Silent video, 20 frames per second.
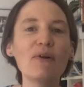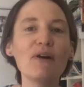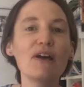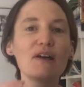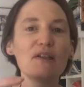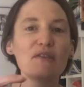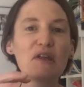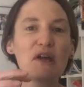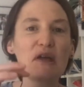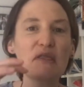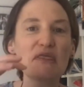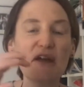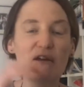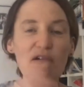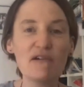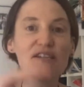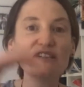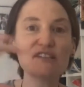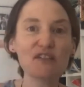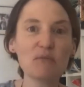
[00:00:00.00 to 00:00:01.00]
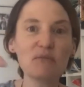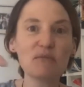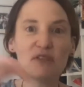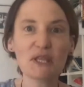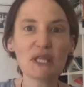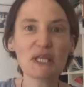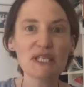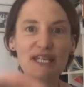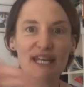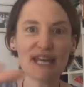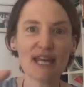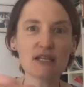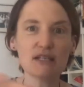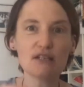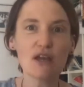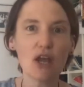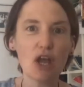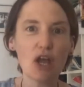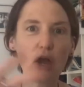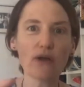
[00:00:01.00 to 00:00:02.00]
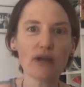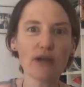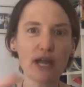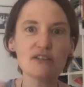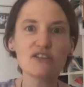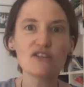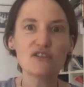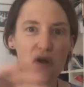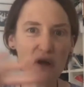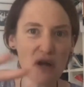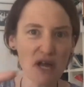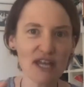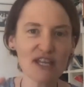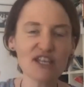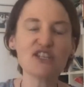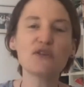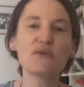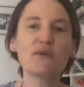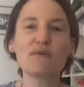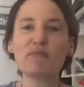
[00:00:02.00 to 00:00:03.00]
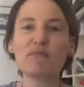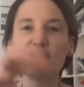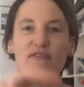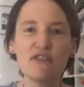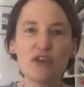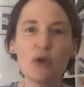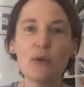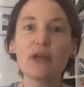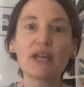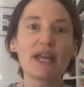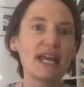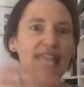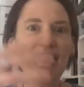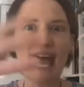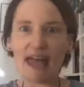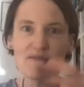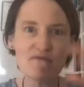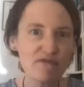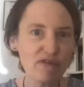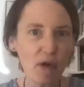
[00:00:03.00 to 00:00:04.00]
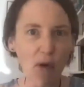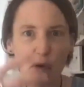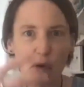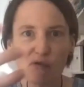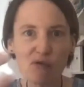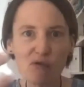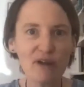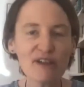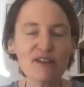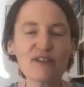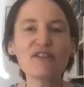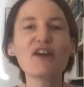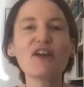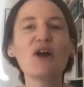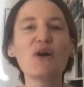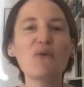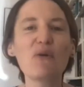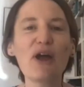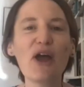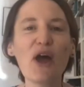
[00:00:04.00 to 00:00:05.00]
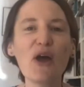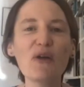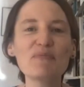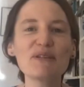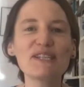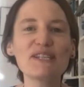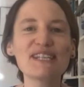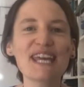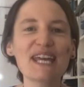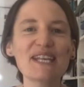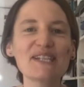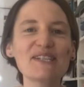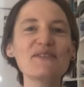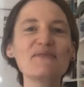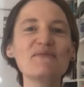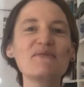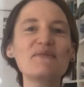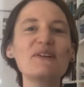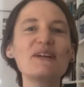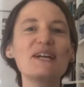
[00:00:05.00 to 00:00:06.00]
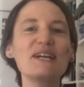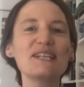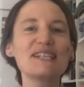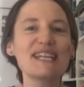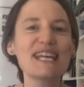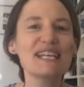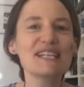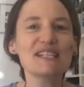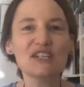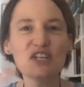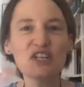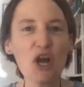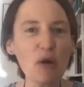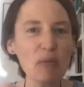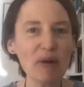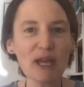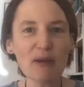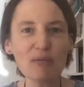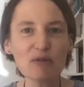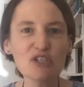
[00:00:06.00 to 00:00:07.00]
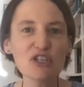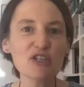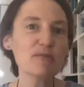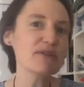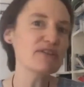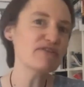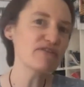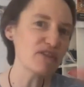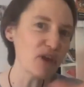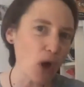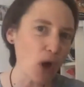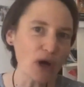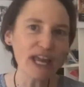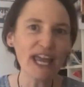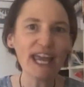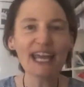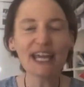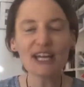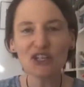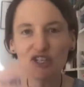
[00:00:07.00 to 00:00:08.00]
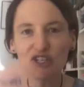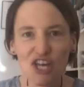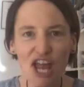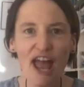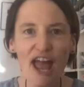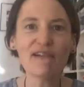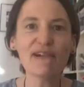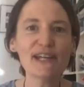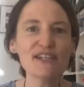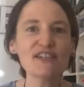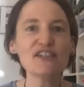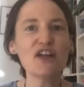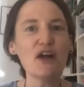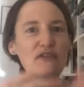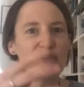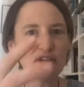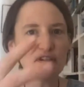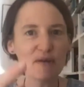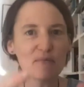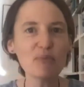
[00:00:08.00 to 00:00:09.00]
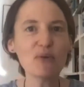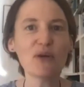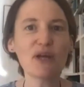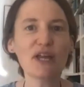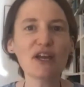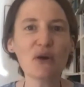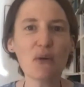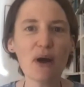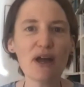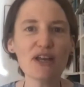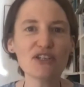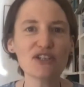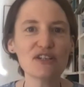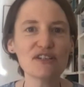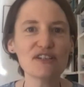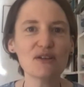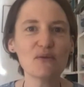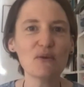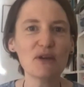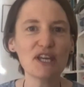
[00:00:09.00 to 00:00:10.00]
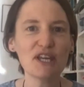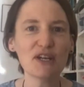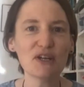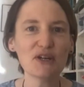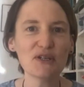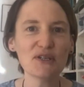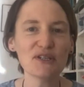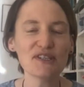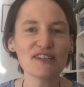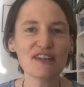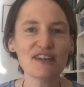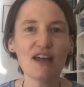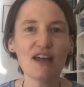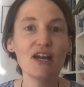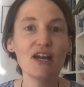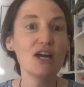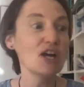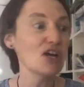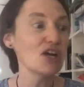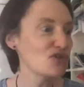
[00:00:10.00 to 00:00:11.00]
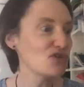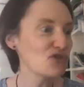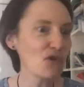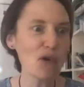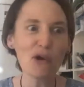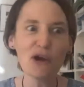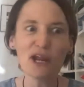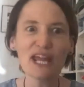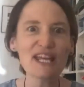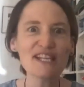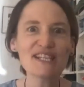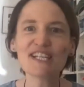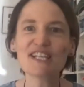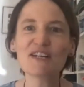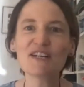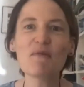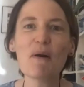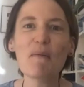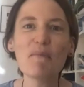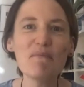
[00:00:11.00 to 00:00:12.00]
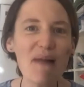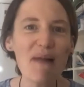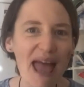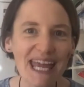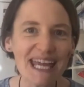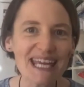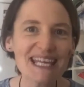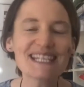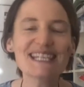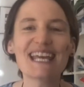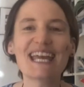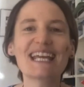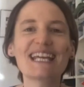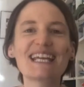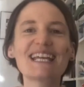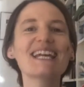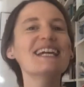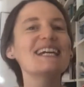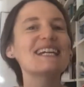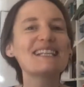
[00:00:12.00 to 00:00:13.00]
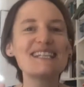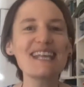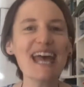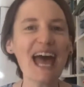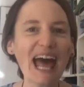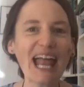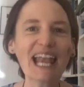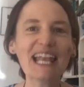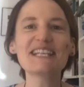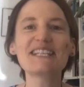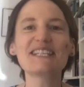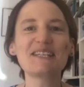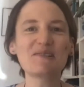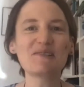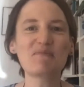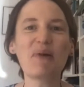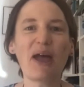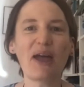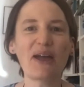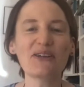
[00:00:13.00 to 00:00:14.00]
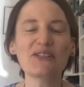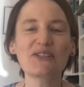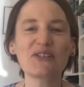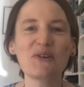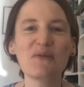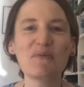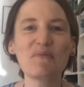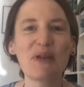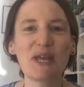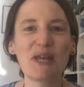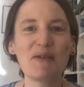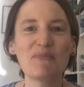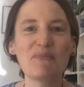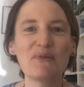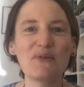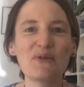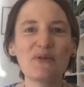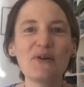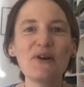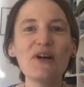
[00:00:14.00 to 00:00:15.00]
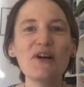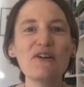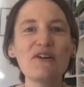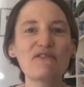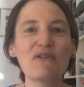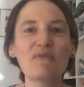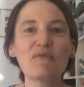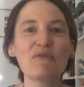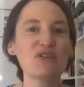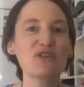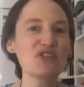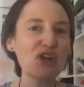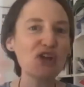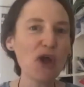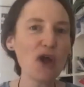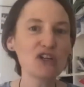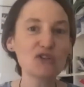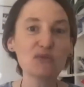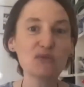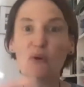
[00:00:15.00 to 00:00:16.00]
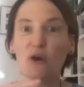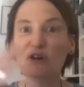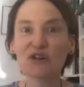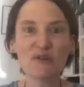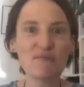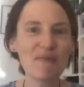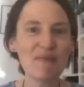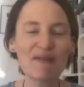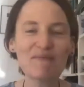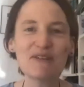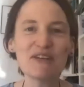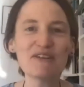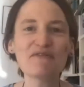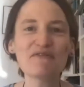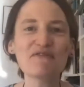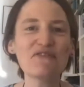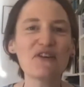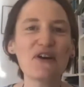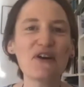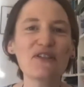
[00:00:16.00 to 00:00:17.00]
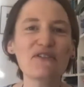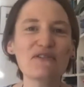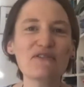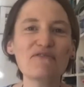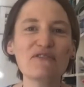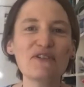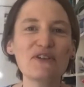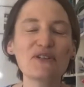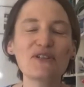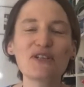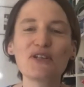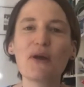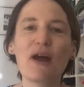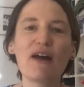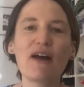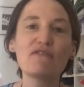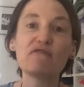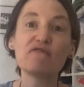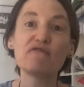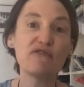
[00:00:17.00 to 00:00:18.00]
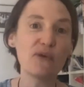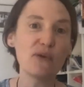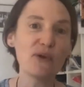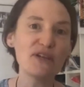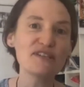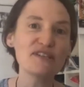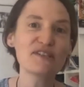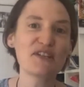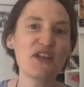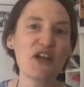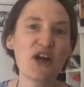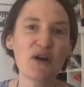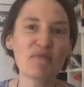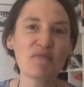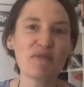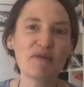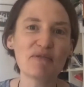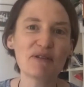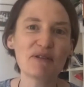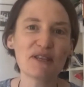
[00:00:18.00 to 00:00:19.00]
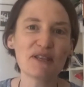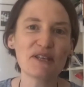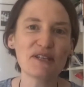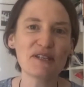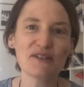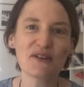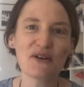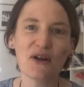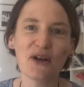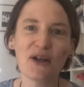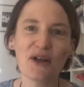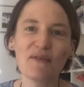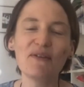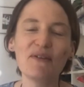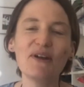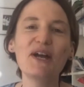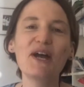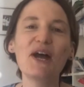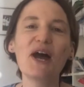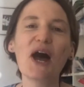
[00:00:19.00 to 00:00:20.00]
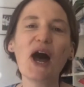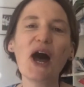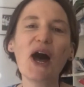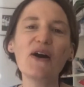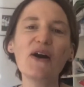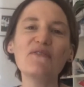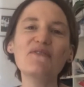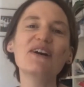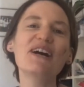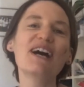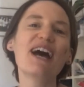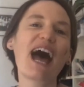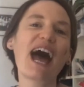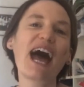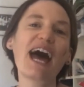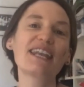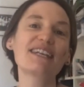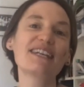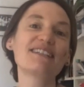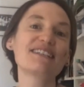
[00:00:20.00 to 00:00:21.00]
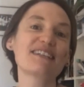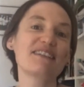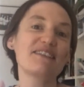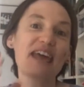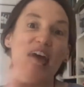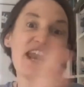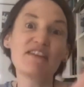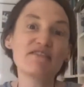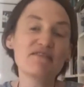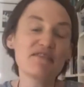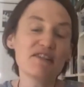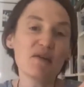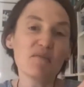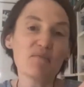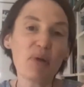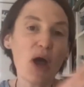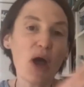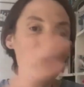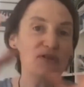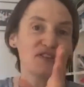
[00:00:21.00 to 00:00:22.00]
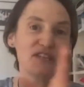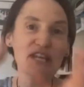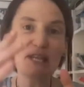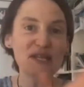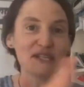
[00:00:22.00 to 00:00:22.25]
there is something that teens can go and get stuck into and be viewing and get involved with. We're hoping to get some teens and young people to be vlogging and sharing stuff and inputting questions that we can answer, drawing in some amazing, talented, passionate people from the church world and maybe even further afield who have a voice to young people at this time. And then in the